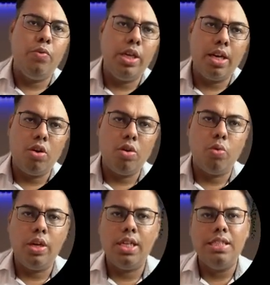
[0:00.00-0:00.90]
We are not
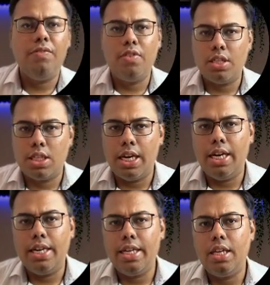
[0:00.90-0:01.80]
going in the
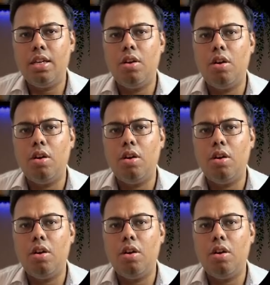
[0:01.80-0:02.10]
functionality